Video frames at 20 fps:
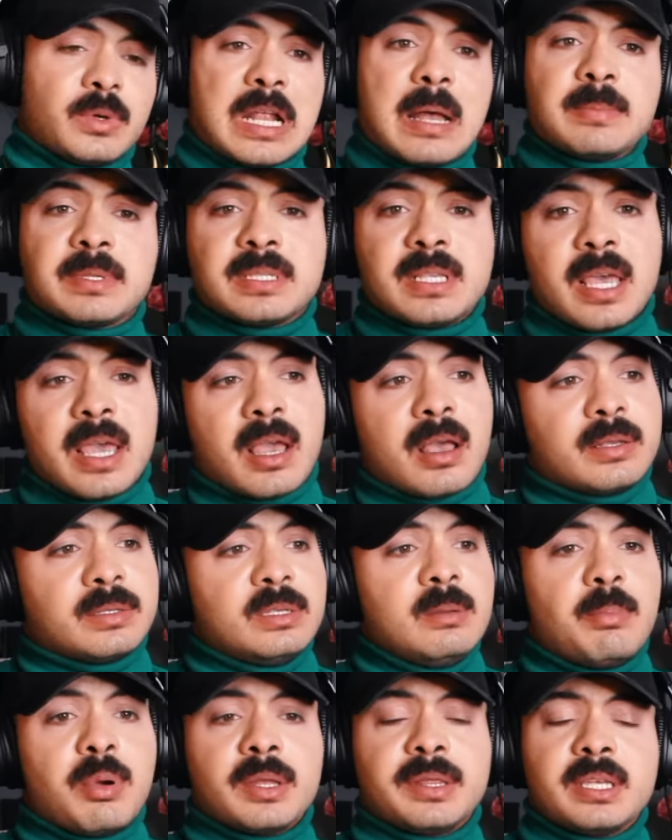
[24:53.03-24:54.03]
what I'm saying, because
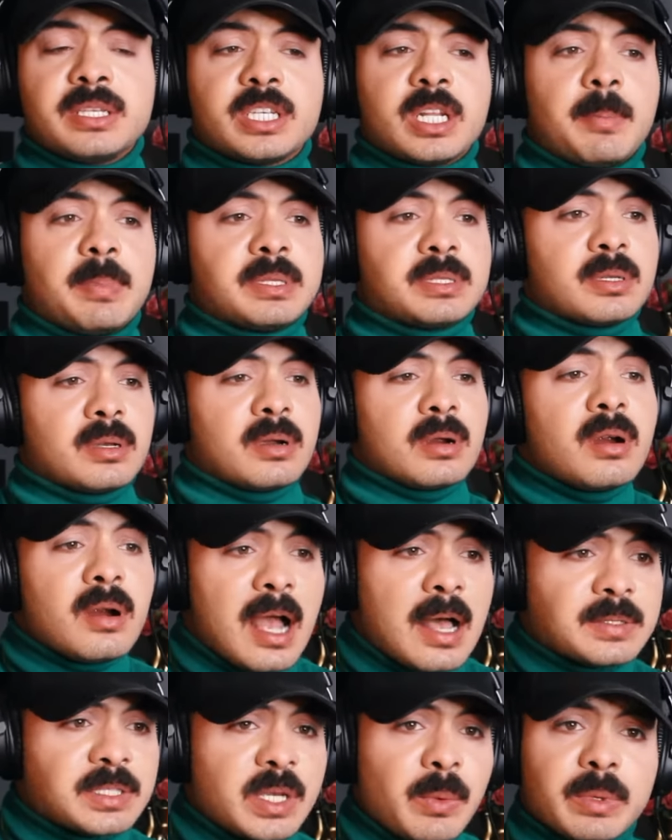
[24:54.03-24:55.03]
he brought that shit up into her
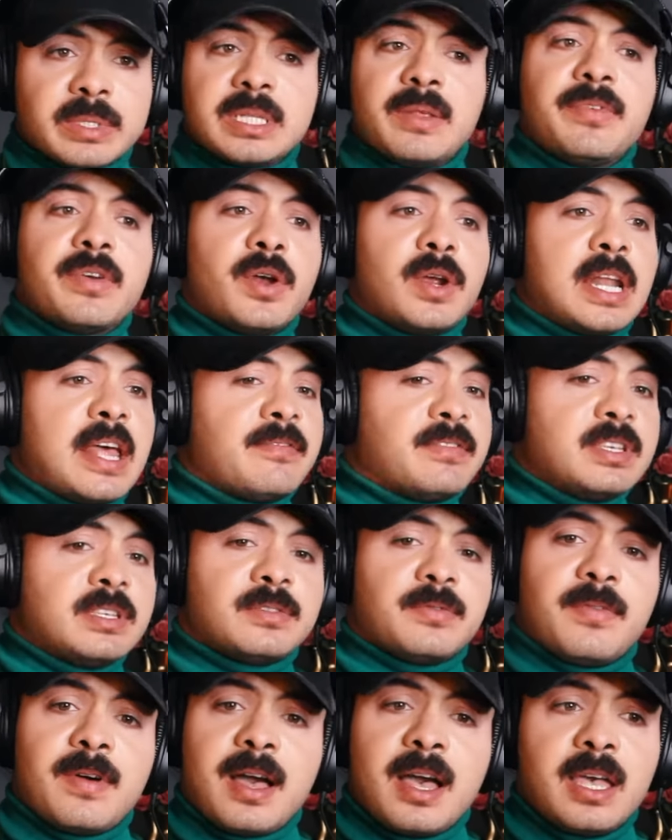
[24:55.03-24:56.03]
house. She was living her life
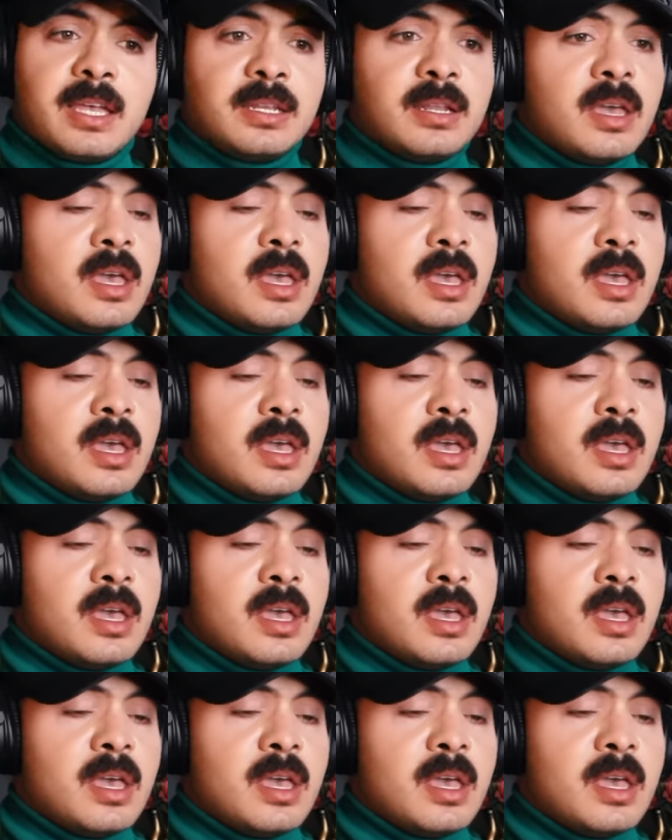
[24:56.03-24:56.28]
just fine.